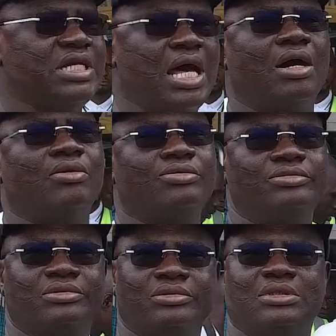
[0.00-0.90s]
now
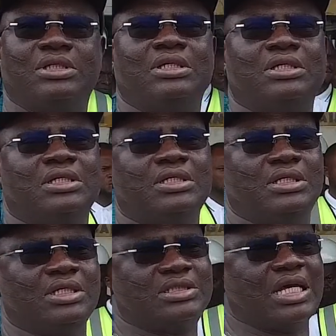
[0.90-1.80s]

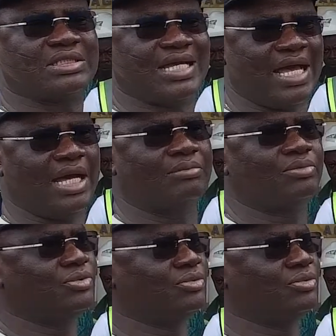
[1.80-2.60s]
it has come